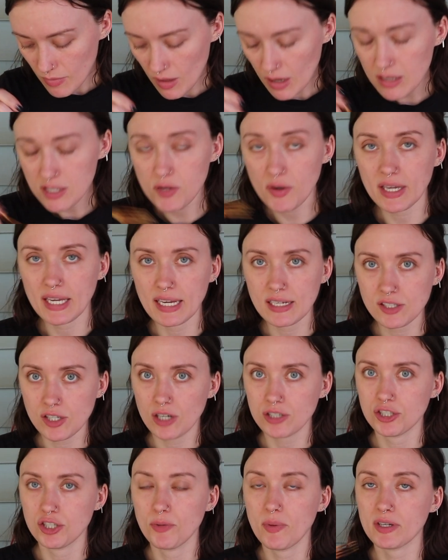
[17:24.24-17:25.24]
So I can't
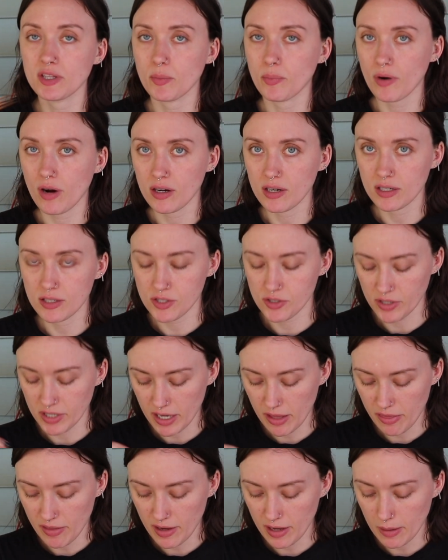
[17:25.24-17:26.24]
talk to you about the products or
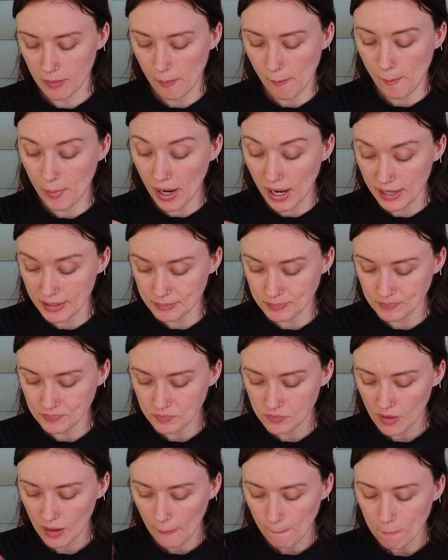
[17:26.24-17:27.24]
anything, but
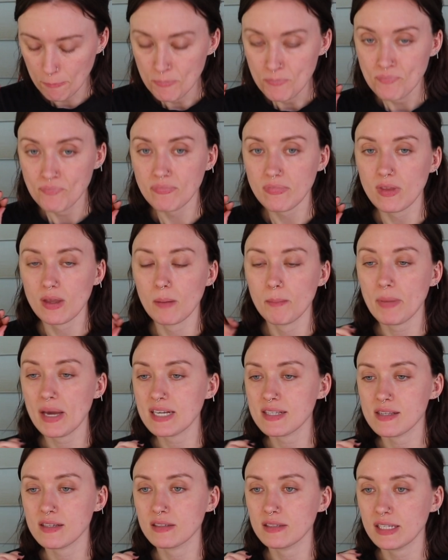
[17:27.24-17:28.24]

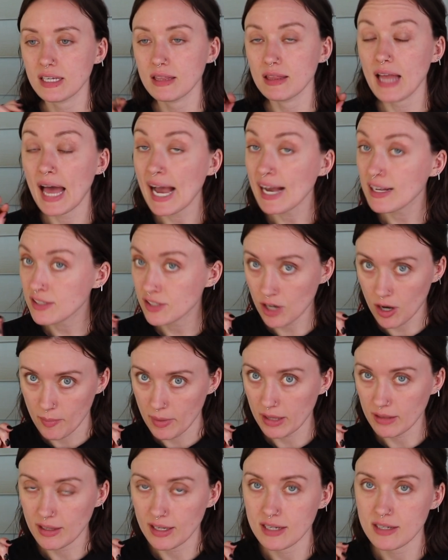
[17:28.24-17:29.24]
basically last on
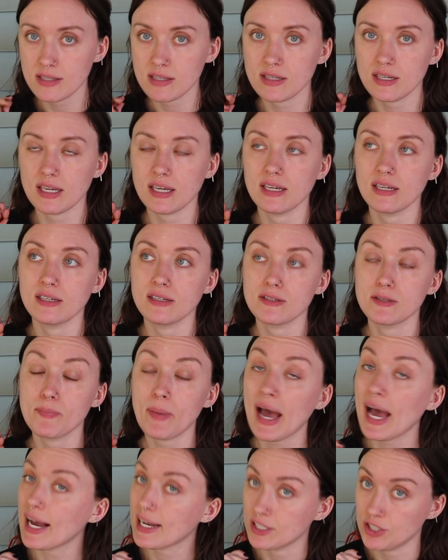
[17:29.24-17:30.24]
my list is
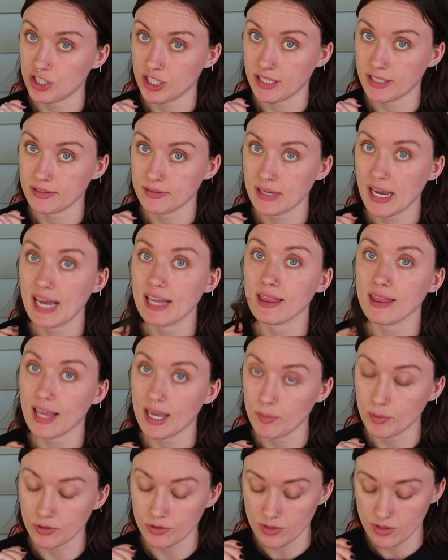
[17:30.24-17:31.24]
packaging and
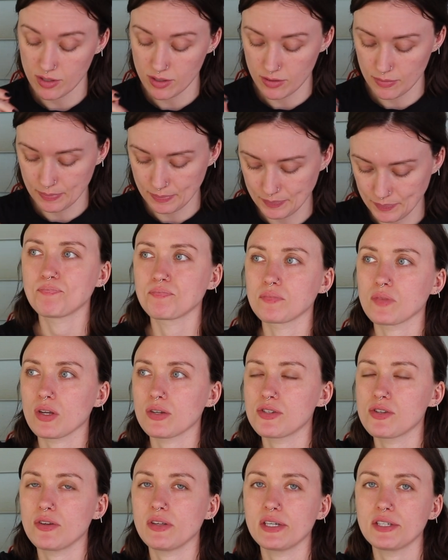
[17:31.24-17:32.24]
labels.
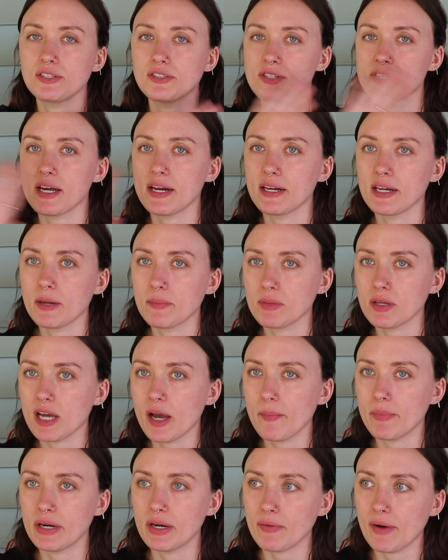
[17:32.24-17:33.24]
So like you're setting up the
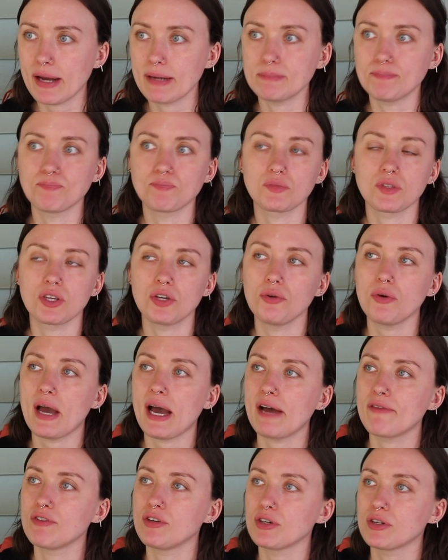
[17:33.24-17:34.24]
company, right? You
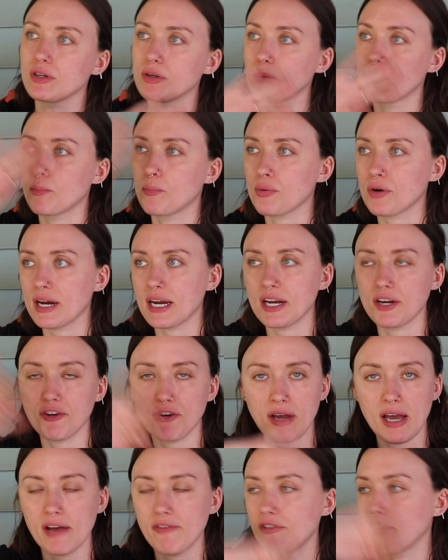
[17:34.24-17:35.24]
have your brand,
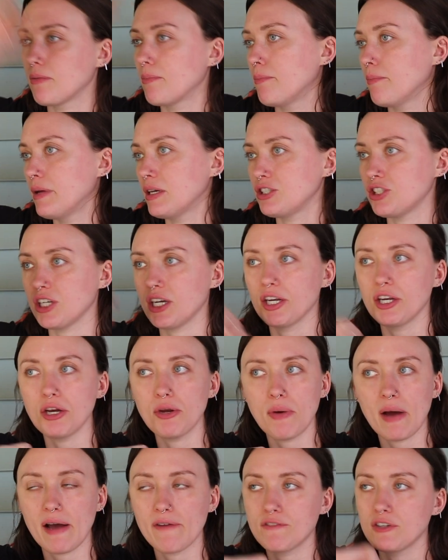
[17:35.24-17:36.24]
you have your mission,
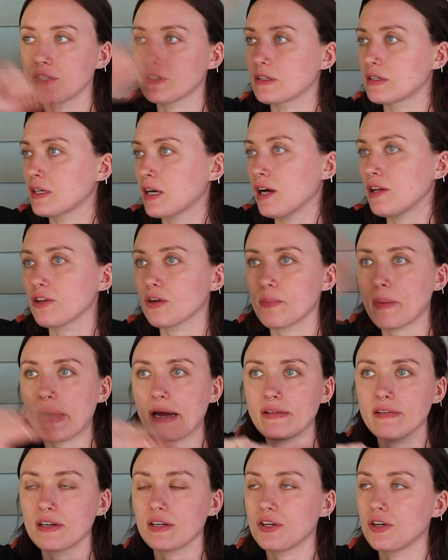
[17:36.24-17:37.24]
you have your color
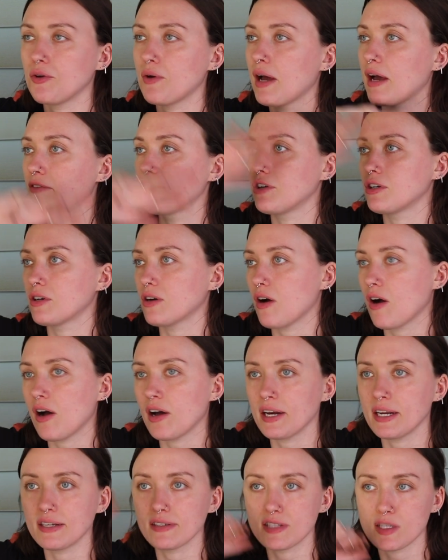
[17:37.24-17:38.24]
palette, you have your
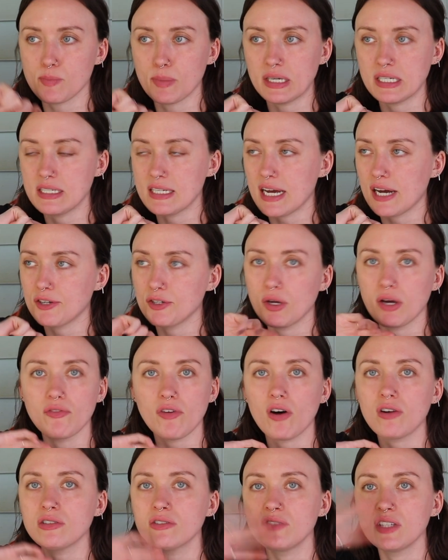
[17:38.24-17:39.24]
audience pinned down, you have
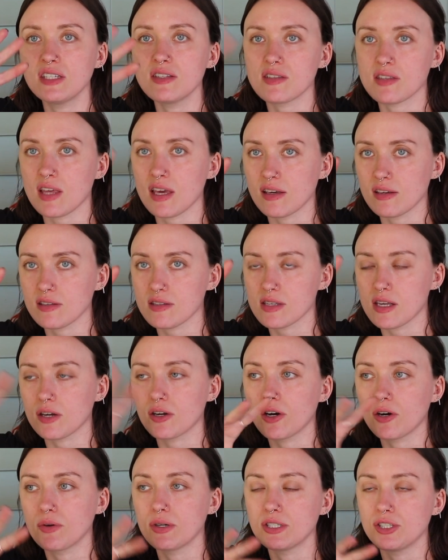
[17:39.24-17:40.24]
all these things that
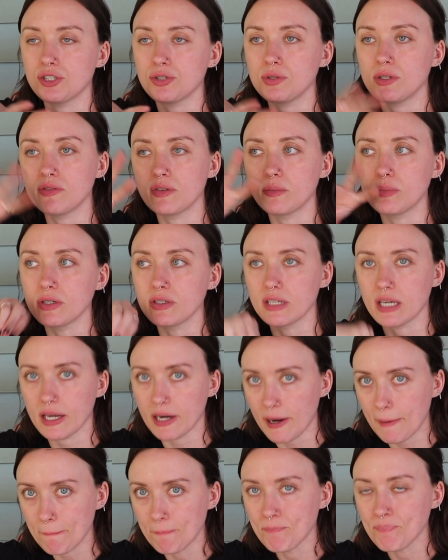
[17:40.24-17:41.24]
go into even building it
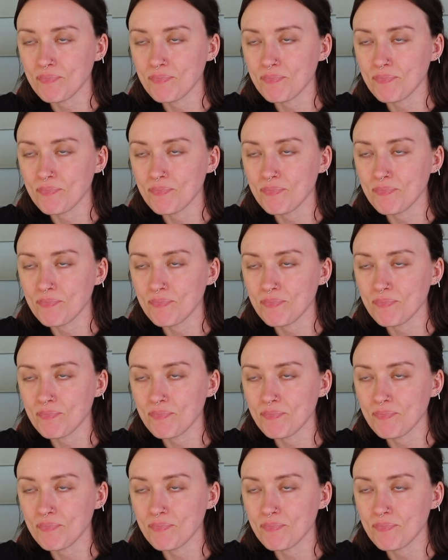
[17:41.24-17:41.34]
up.